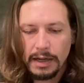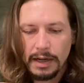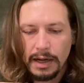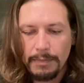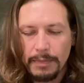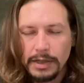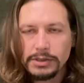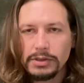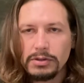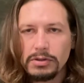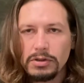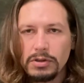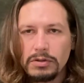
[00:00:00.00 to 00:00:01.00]
a
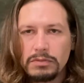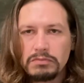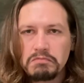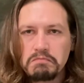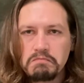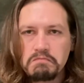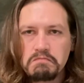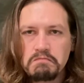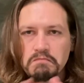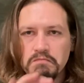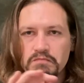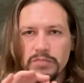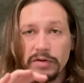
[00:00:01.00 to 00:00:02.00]
muscle,
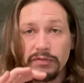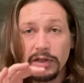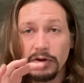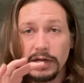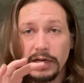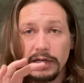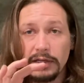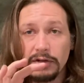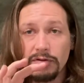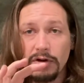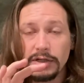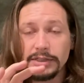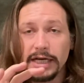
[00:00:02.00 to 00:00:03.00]
if we look at it in
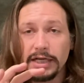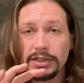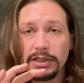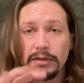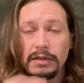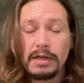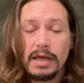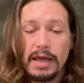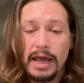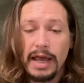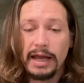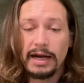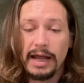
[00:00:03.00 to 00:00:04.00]
cross section,
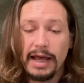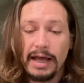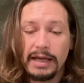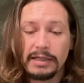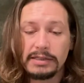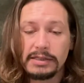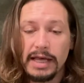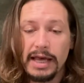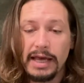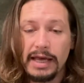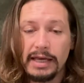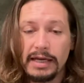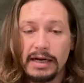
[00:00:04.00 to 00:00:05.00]
and it has
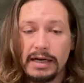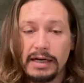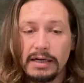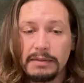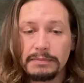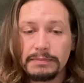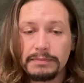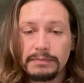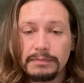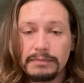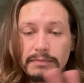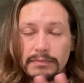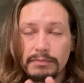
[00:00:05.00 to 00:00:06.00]
a um,
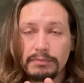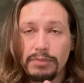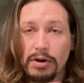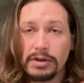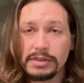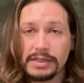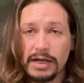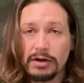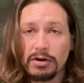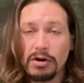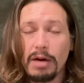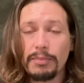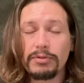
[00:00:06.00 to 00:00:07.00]
parts that
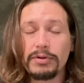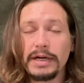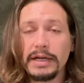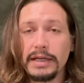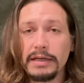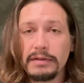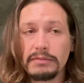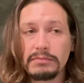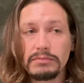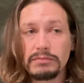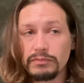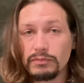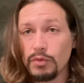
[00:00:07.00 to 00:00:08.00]
are operating
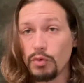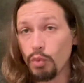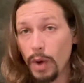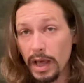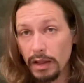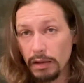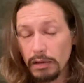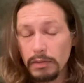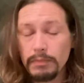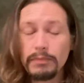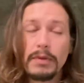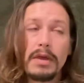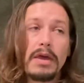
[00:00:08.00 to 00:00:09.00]
well.
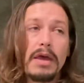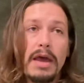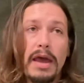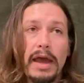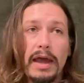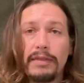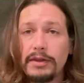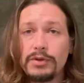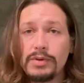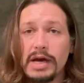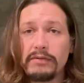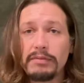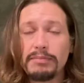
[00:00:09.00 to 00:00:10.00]
And then you
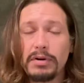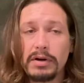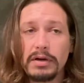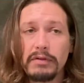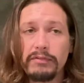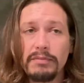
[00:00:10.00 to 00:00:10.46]
have a part of the